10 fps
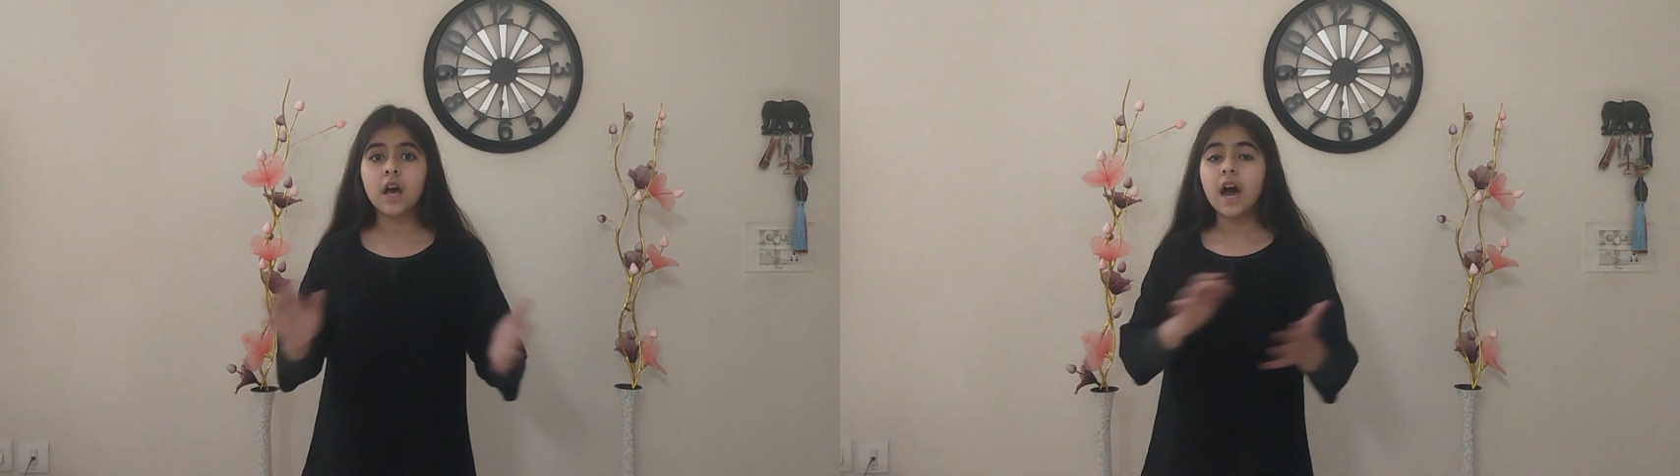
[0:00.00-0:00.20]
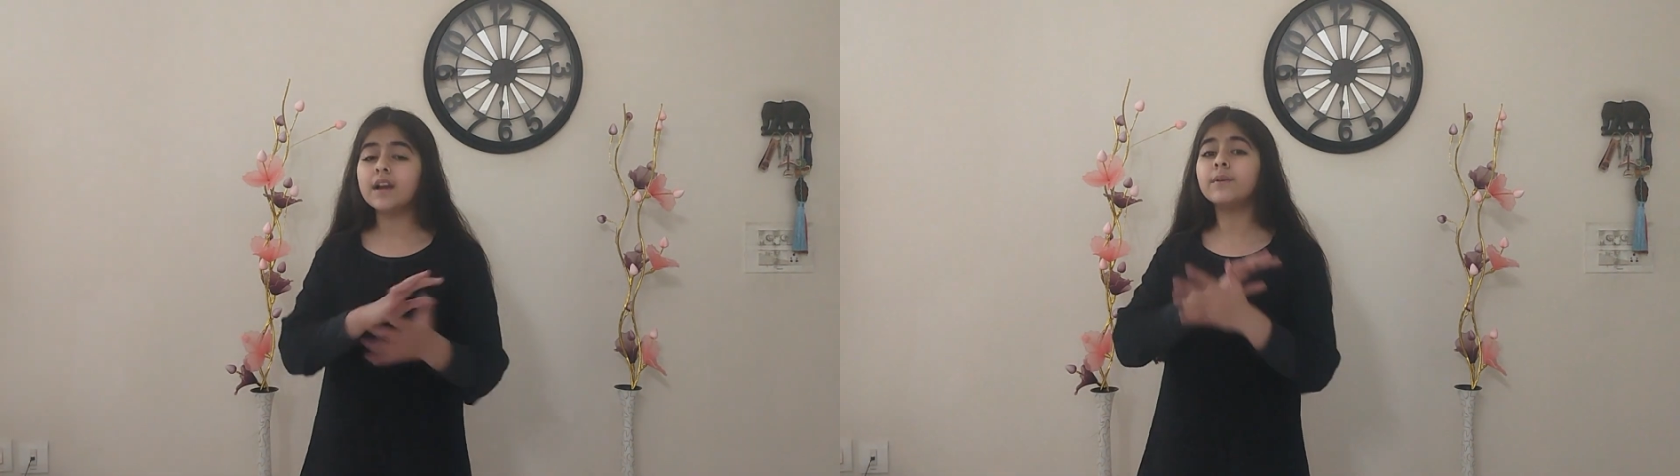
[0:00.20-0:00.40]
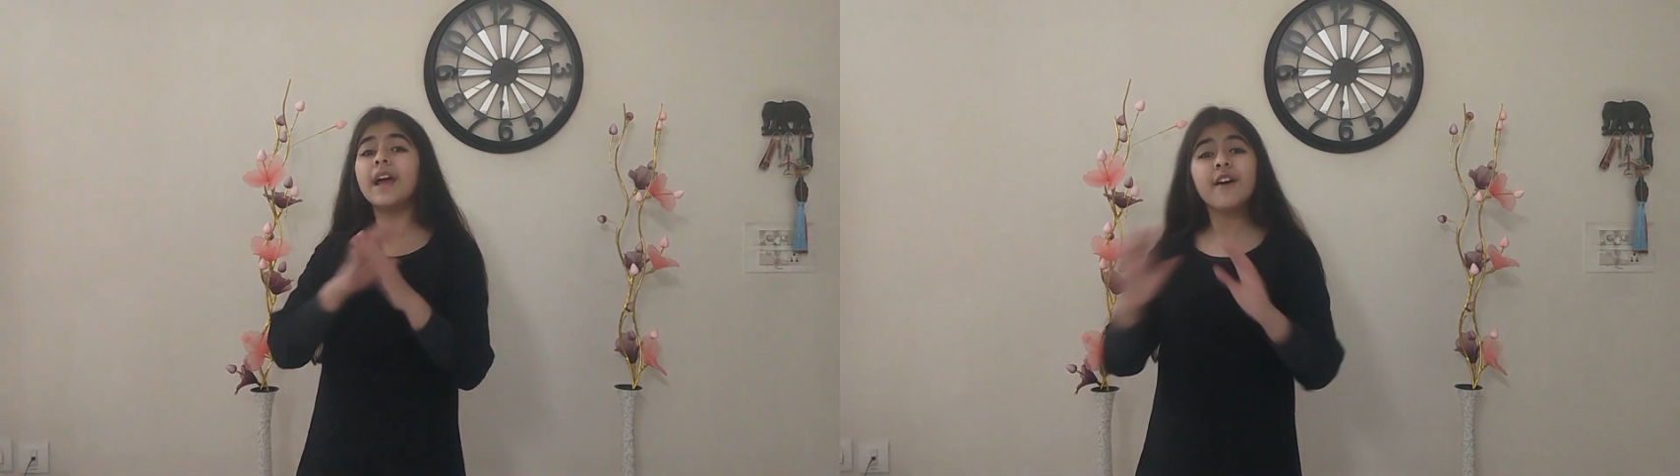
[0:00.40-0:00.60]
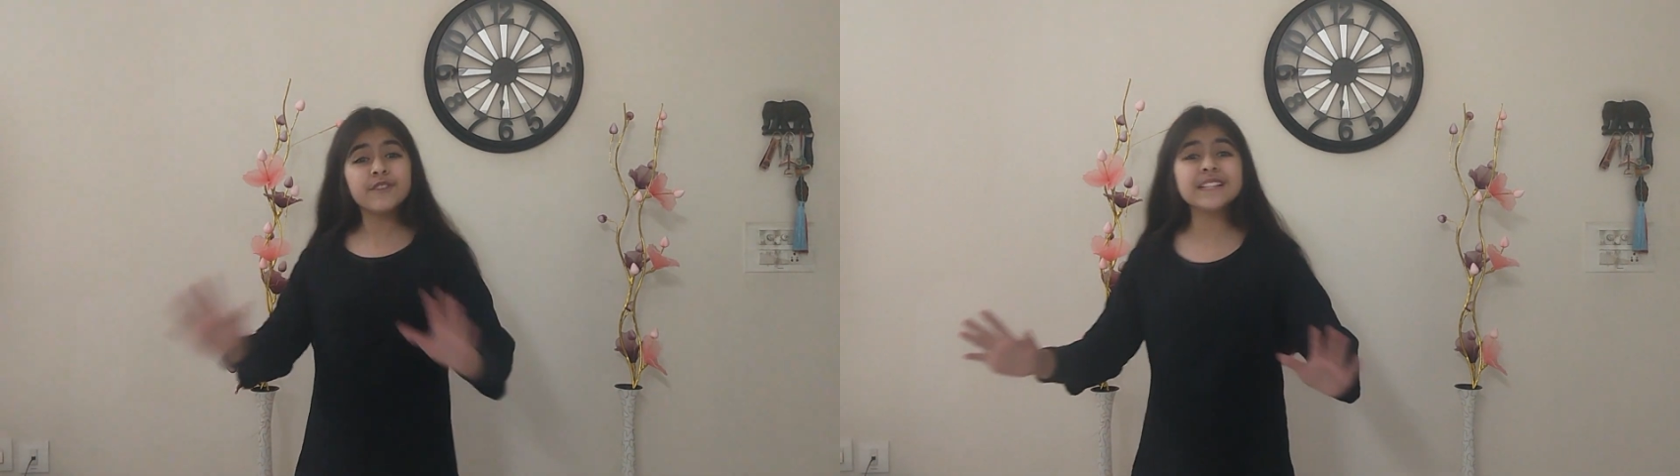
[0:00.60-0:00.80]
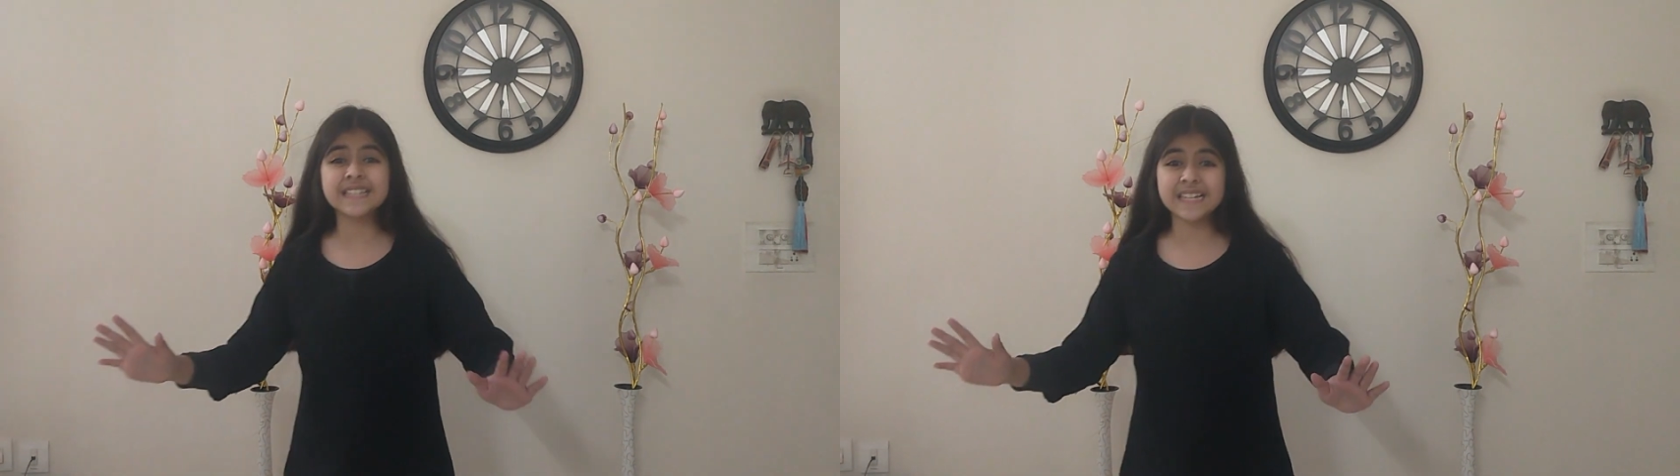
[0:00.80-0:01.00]
around
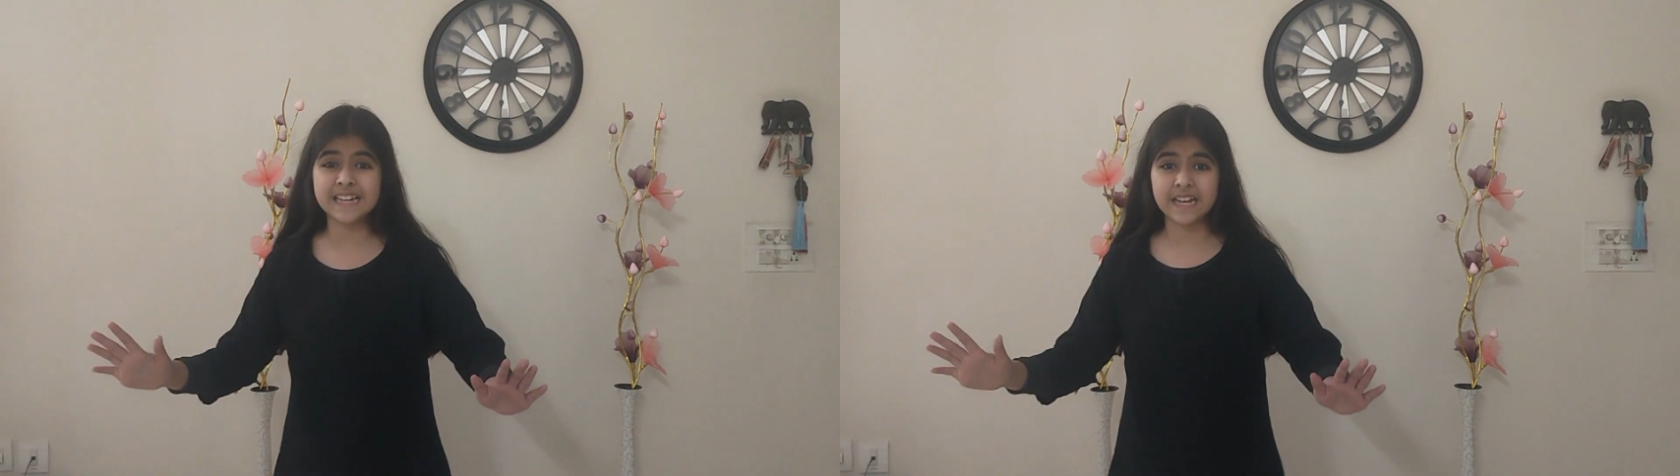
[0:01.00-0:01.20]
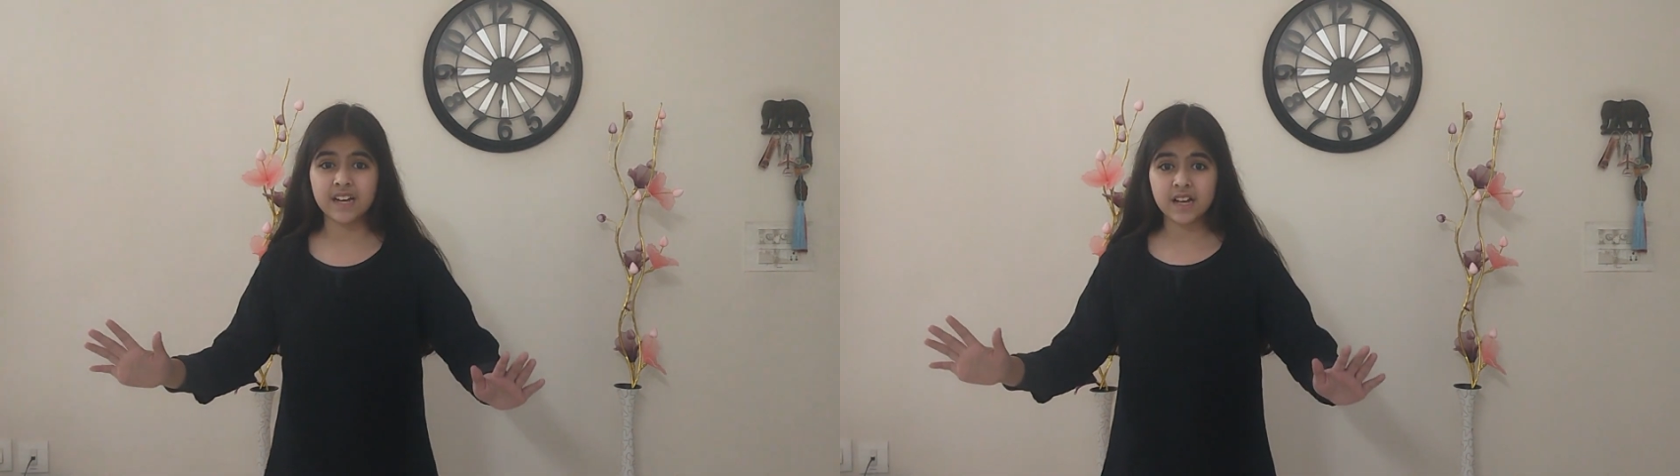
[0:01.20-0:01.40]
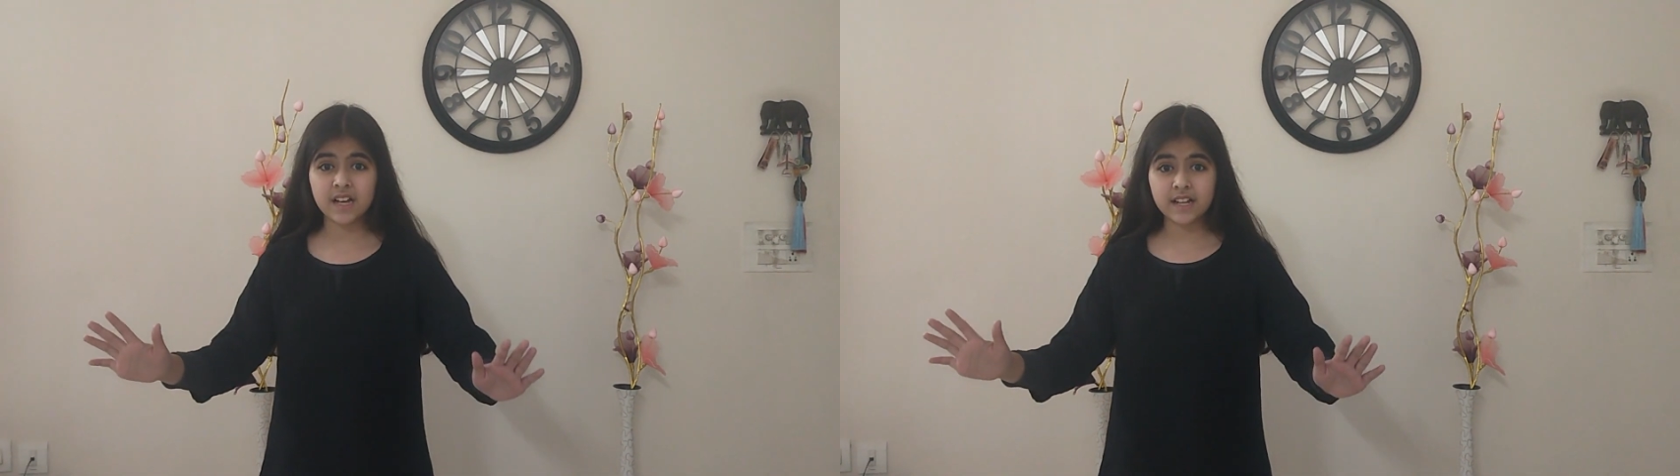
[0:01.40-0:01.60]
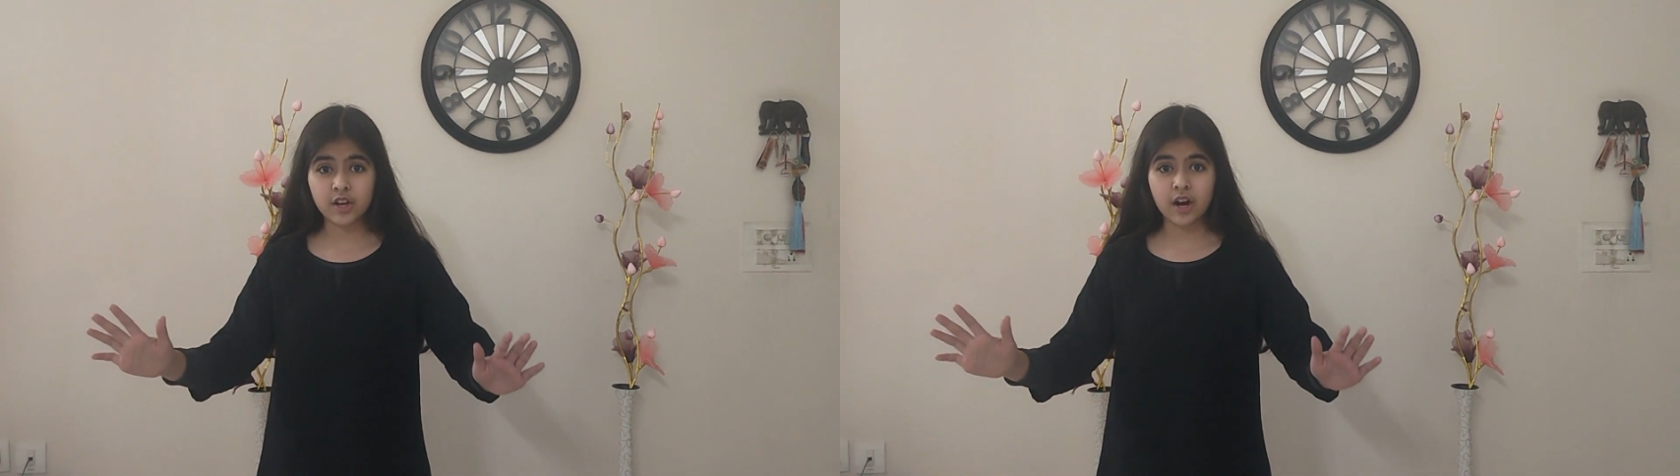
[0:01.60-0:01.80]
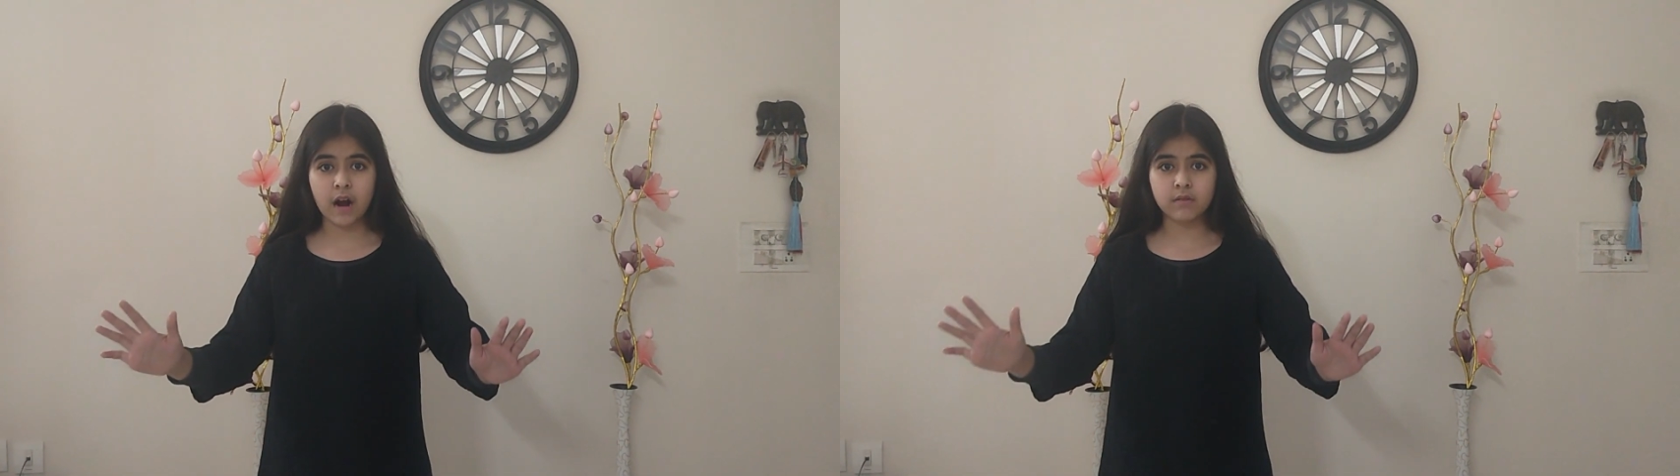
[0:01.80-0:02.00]
every ceiling in
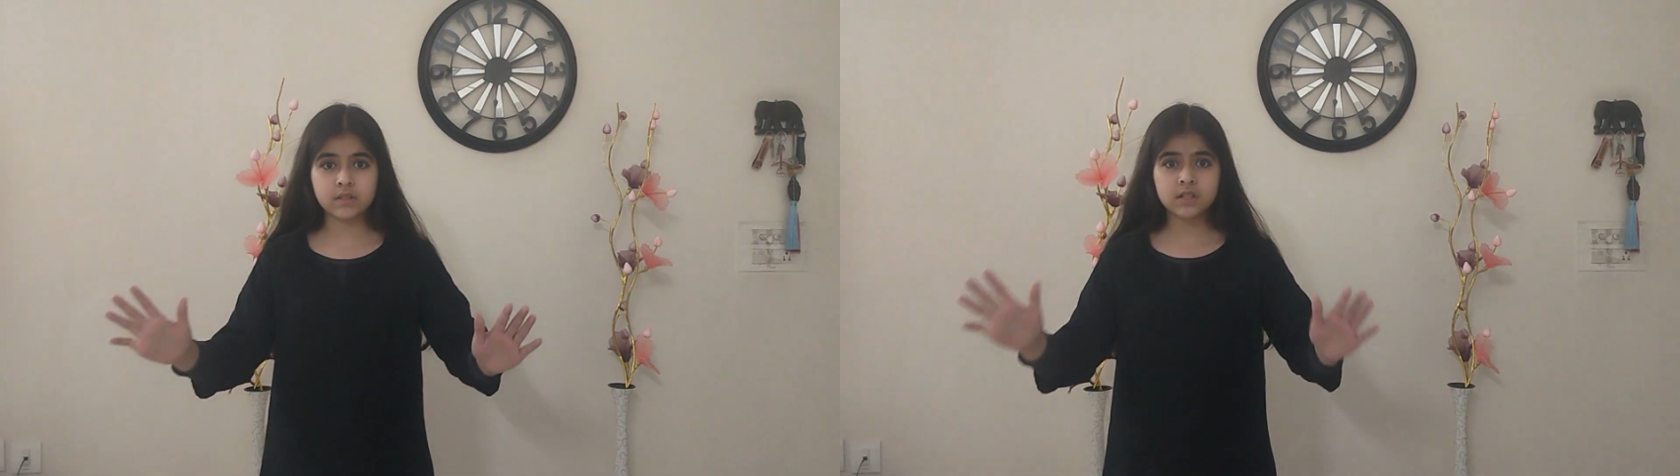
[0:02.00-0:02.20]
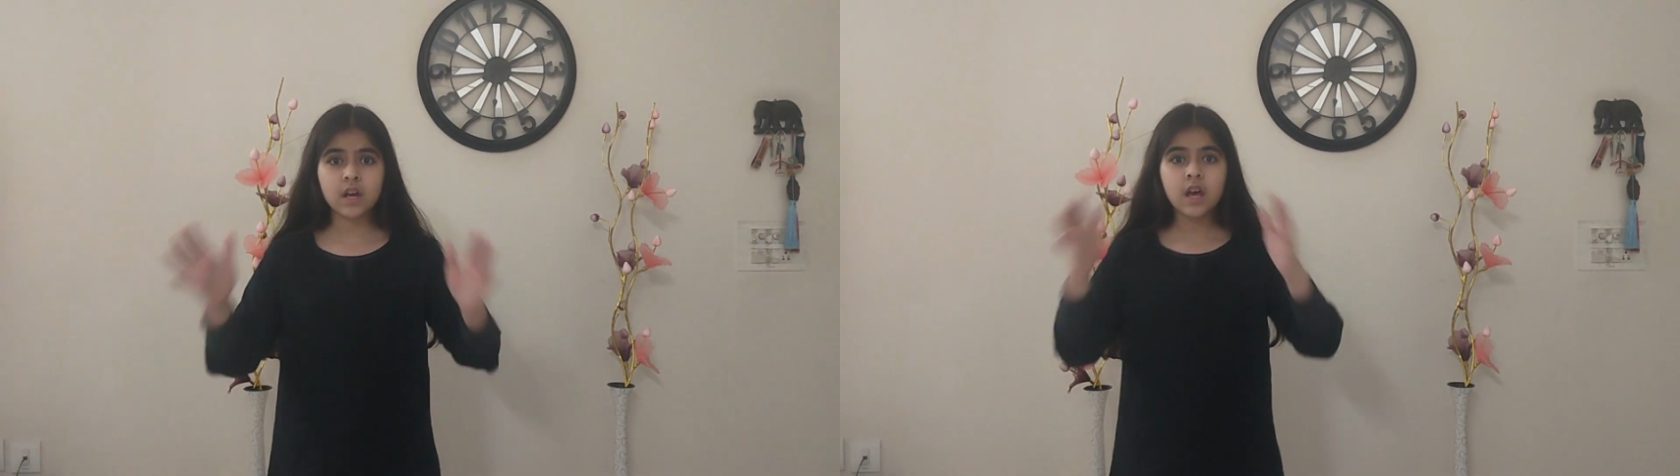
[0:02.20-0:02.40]
your house.